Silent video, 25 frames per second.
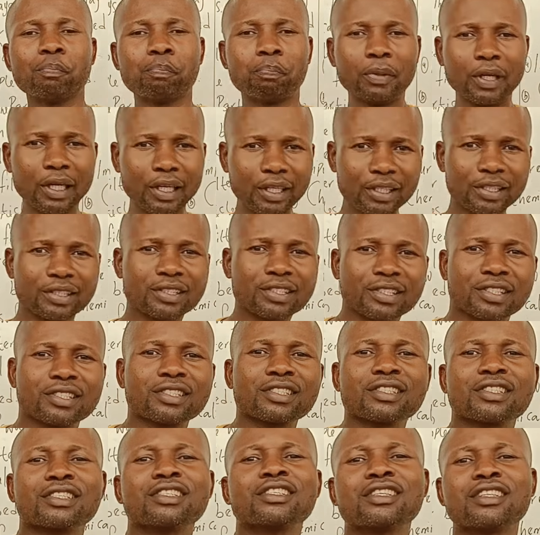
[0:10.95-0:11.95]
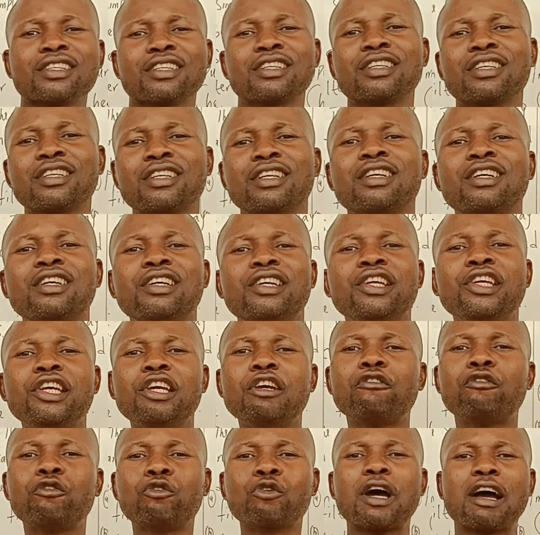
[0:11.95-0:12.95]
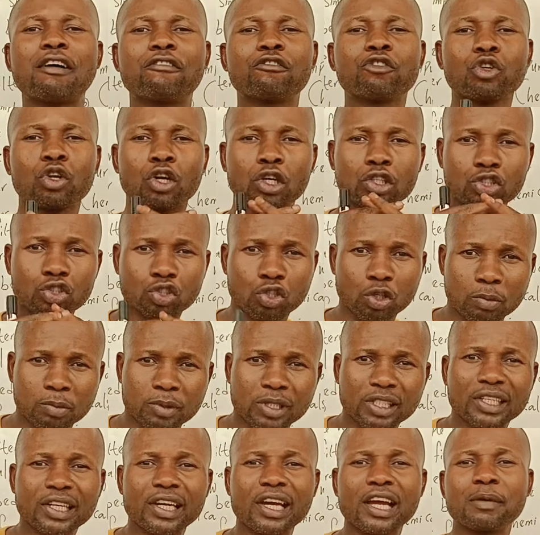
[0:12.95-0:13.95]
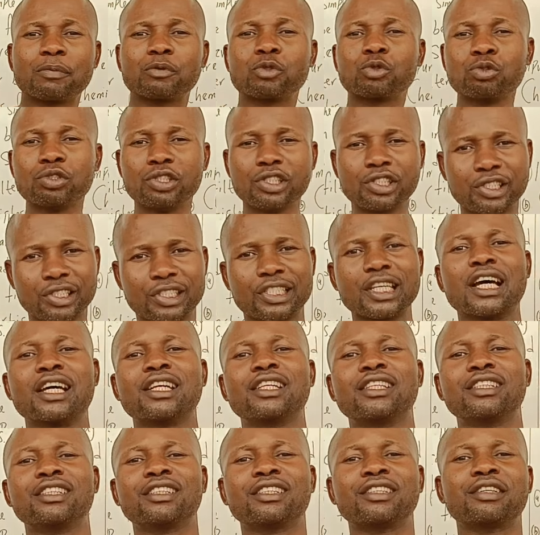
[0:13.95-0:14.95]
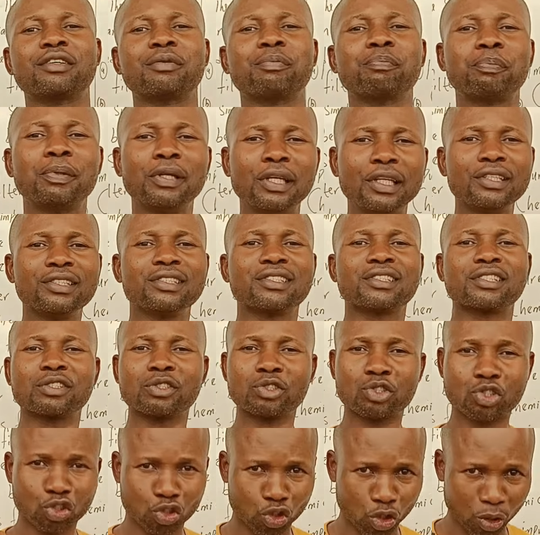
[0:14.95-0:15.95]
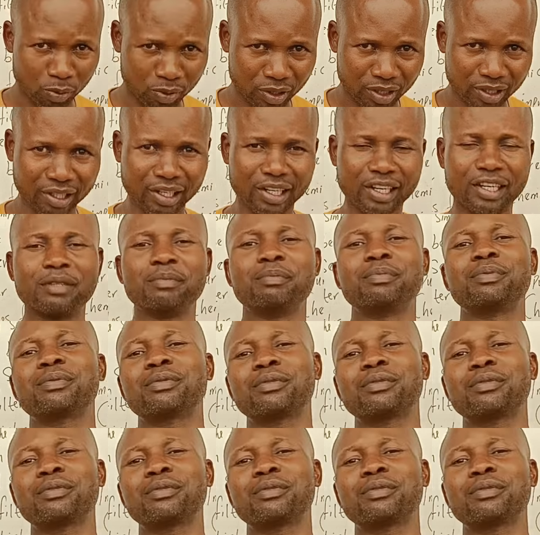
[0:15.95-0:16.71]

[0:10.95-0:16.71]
Please, if you have not subscribed to this channel, please subscribe.